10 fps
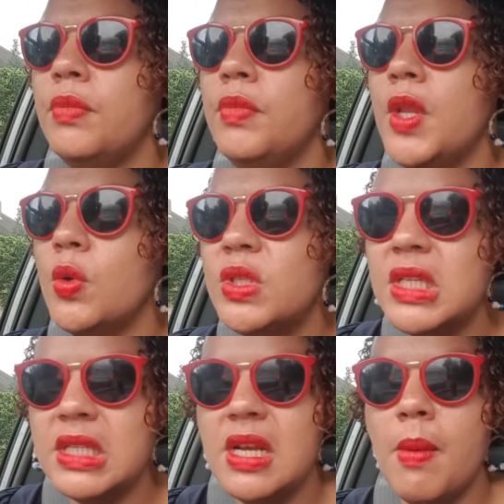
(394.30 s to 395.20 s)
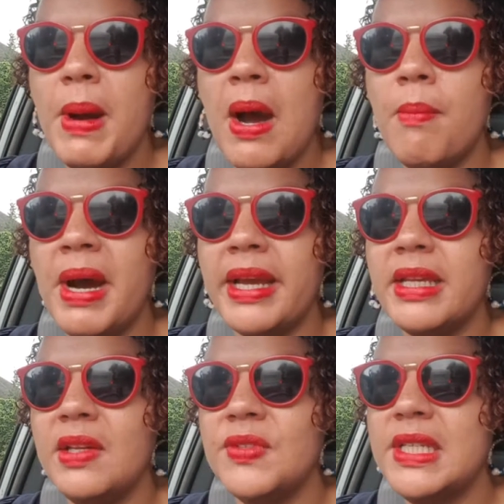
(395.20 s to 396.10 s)
noticing about my
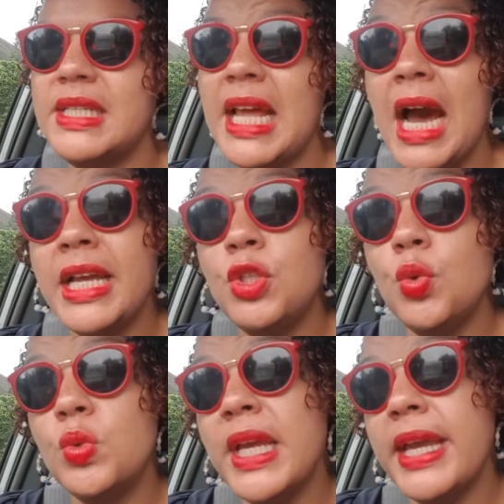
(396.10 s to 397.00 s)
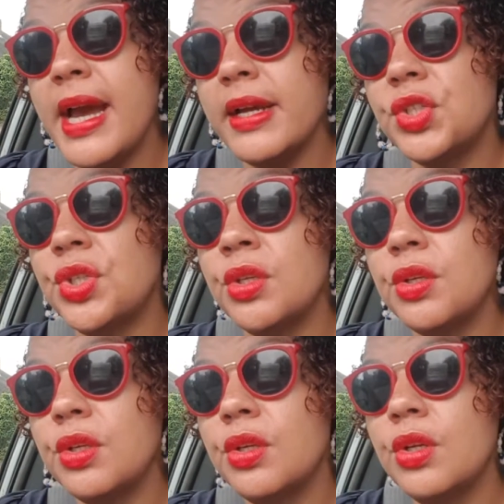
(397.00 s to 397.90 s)
gifts is that I do take
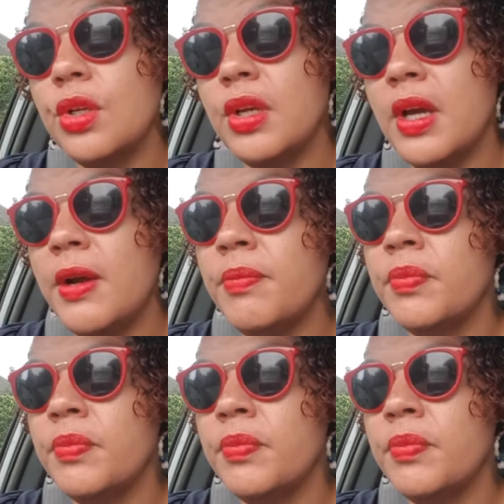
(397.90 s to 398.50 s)
action. Yeah.